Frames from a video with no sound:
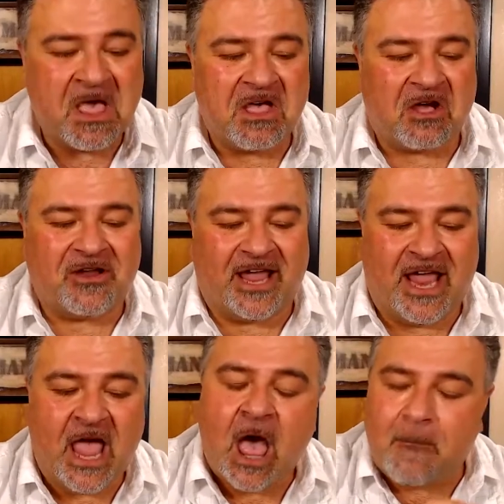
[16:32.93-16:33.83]
okay?
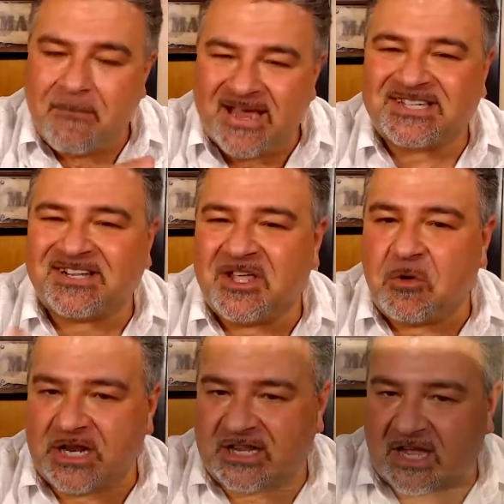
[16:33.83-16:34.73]
Basically what
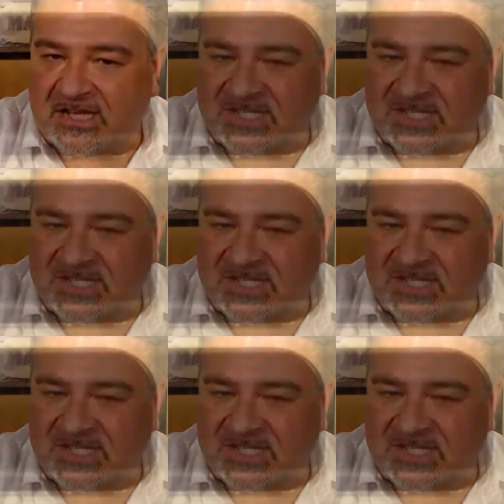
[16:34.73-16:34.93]
it does